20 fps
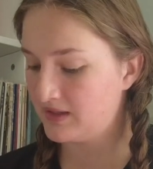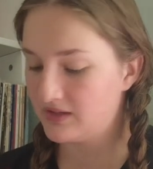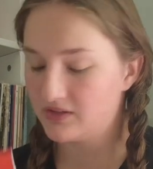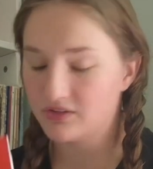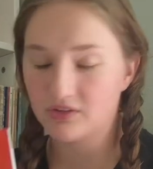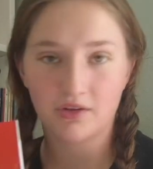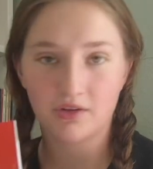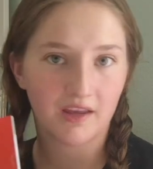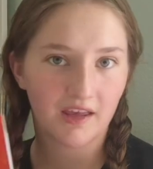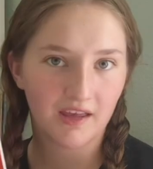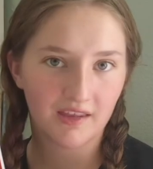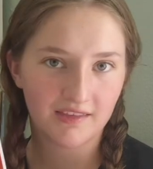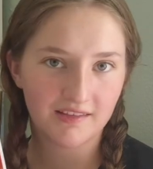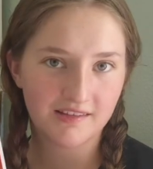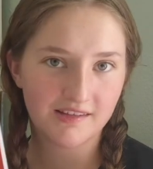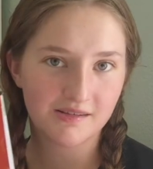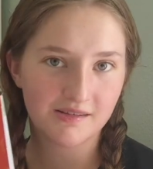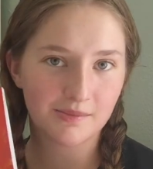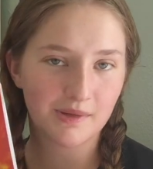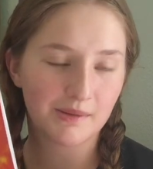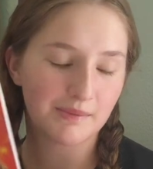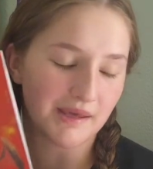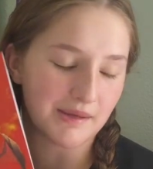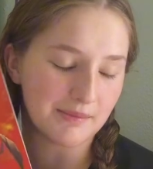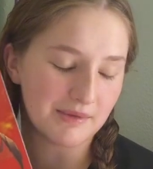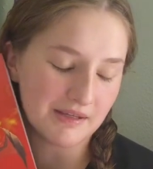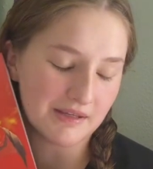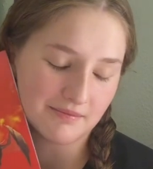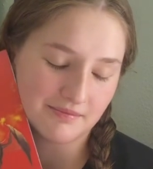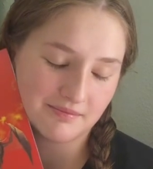So yeah, this is my
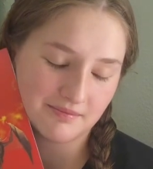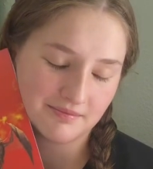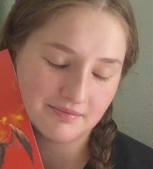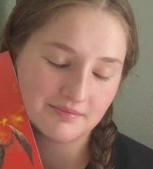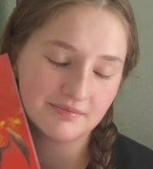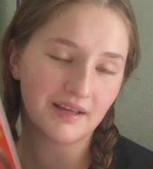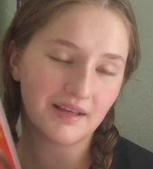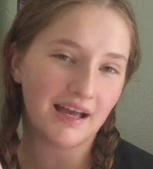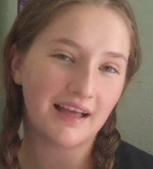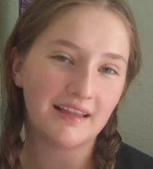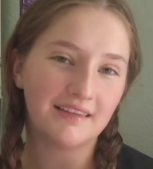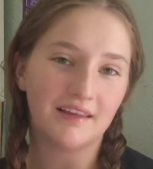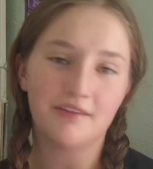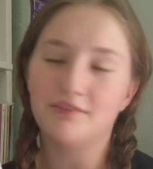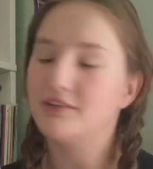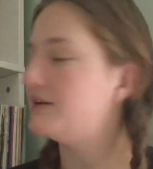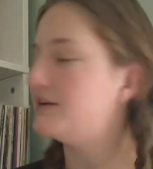baby. I love